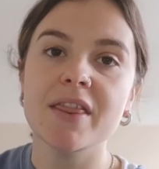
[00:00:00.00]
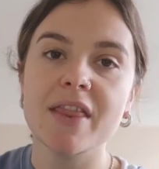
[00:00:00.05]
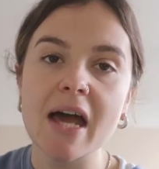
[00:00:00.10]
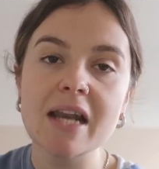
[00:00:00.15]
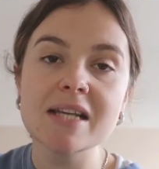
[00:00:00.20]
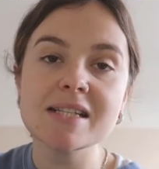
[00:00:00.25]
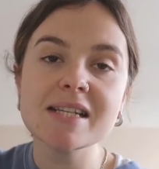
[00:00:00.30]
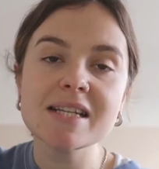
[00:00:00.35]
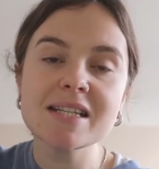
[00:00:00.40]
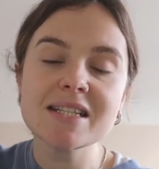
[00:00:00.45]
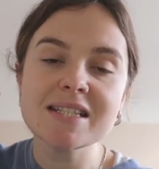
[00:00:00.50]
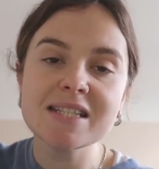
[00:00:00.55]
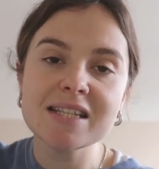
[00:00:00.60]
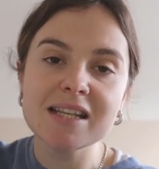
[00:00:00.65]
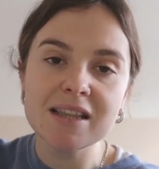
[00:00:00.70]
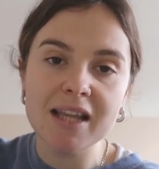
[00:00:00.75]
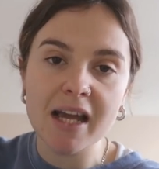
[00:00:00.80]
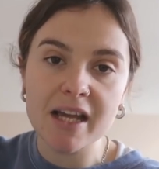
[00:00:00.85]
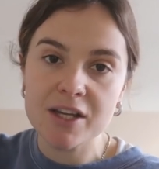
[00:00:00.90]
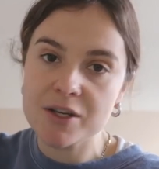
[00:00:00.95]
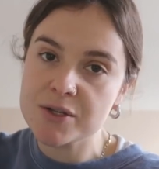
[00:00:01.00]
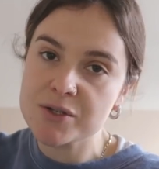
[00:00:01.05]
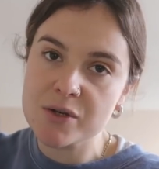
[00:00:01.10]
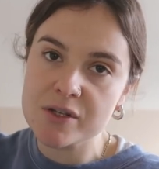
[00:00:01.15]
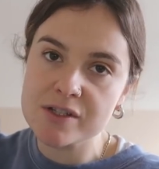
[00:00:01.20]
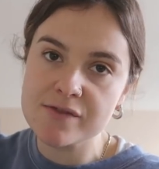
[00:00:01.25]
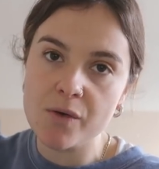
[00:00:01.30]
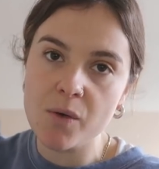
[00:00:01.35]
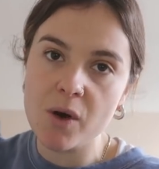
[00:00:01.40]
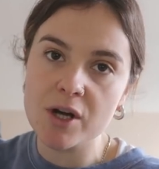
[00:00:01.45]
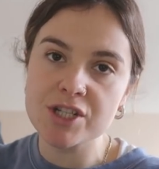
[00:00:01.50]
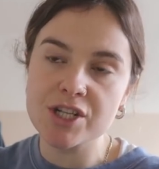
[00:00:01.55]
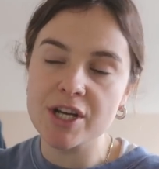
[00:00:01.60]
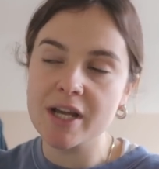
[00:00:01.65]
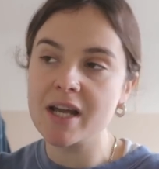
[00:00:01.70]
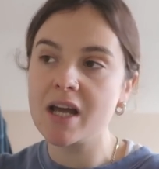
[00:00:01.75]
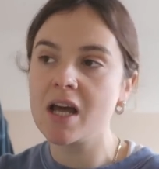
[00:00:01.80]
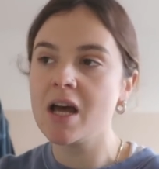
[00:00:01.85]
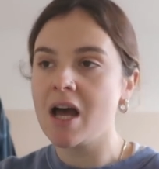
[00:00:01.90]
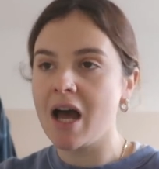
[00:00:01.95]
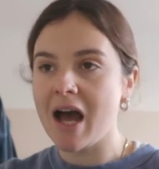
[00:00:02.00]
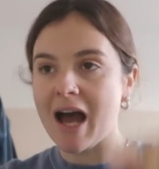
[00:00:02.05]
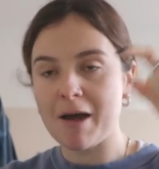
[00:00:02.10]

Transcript: That is it. Thank you as always for watching.